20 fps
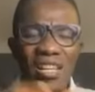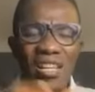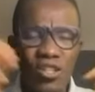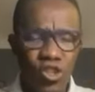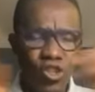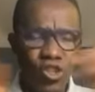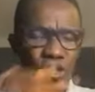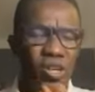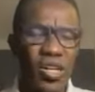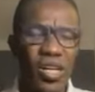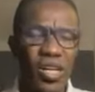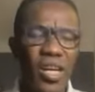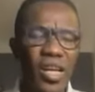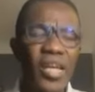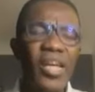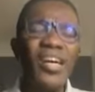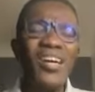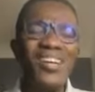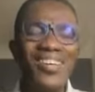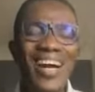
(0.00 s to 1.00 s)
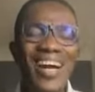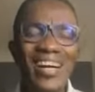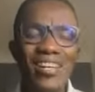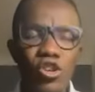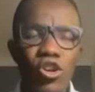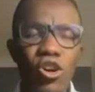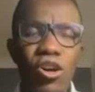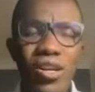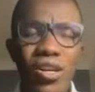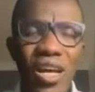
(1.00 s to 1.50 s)
suddenly that
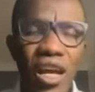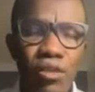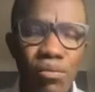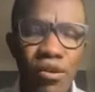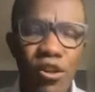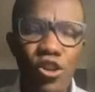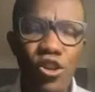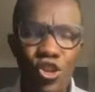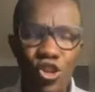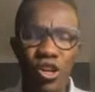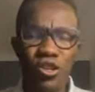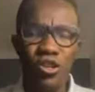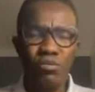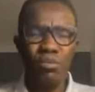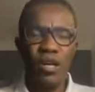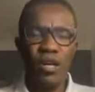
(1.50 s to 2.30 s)
door that has been shut